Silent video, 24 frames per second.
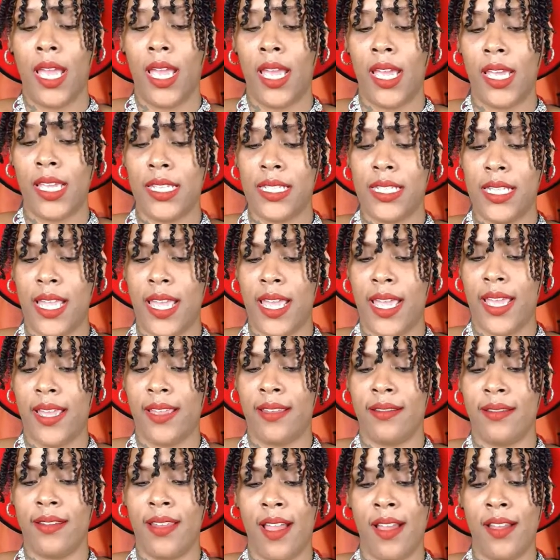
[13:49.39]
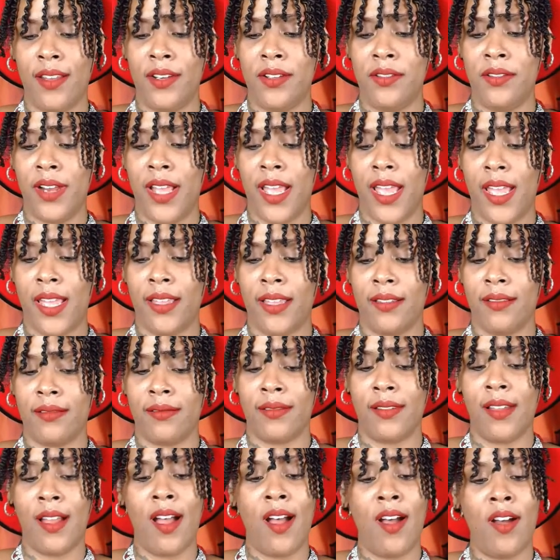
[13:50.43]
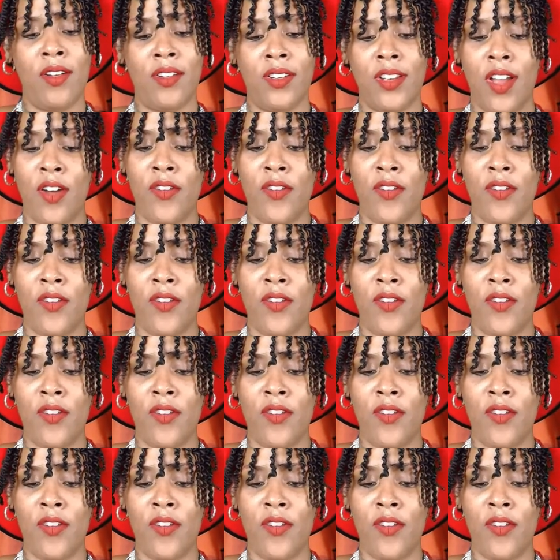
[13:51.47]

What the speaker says: He said, "Don't do that. Go on